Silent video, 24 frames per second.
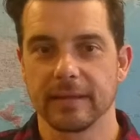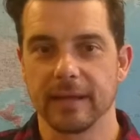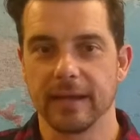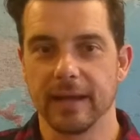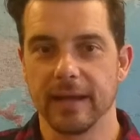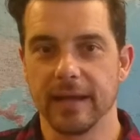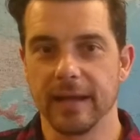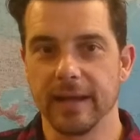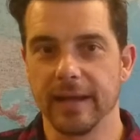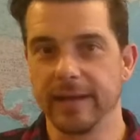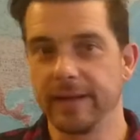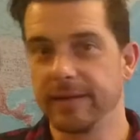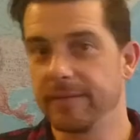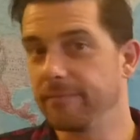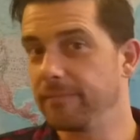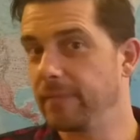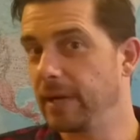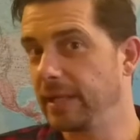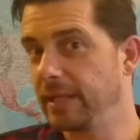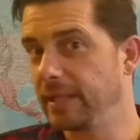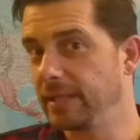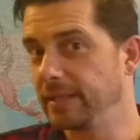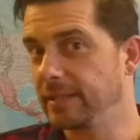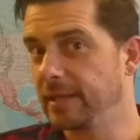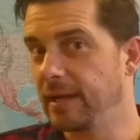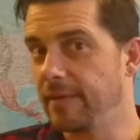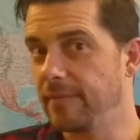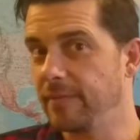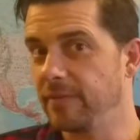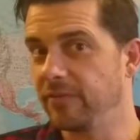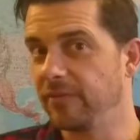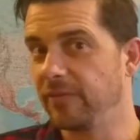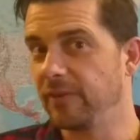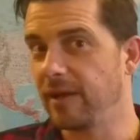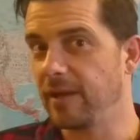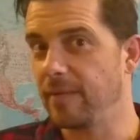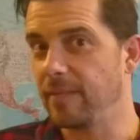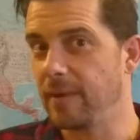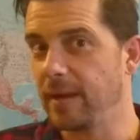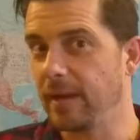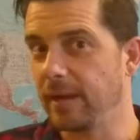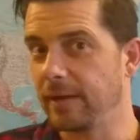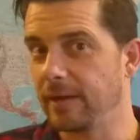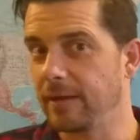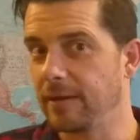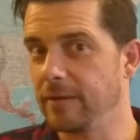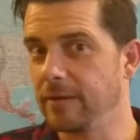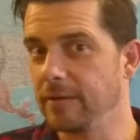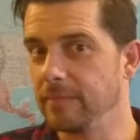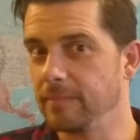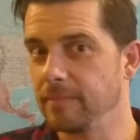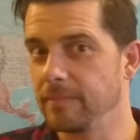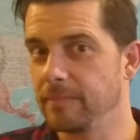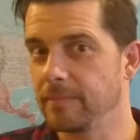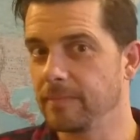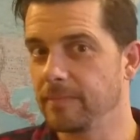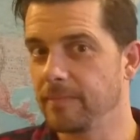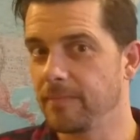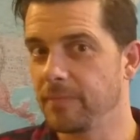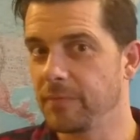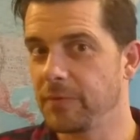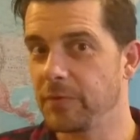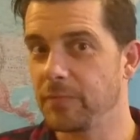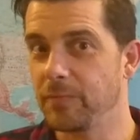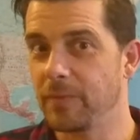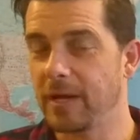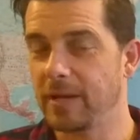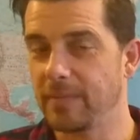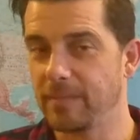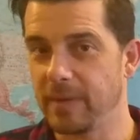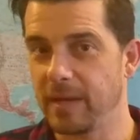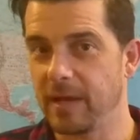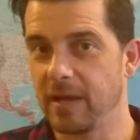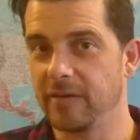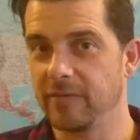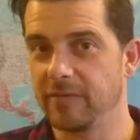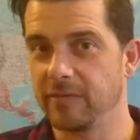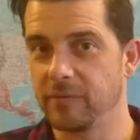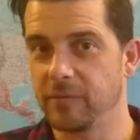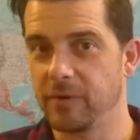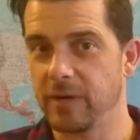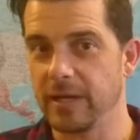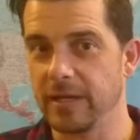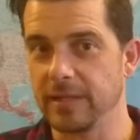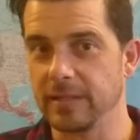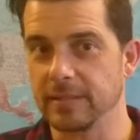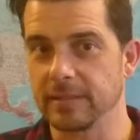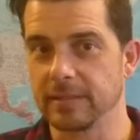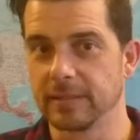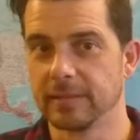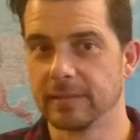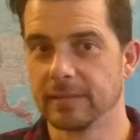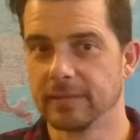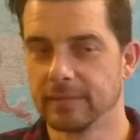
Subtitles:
And by the time you fly back home, you might be overweight.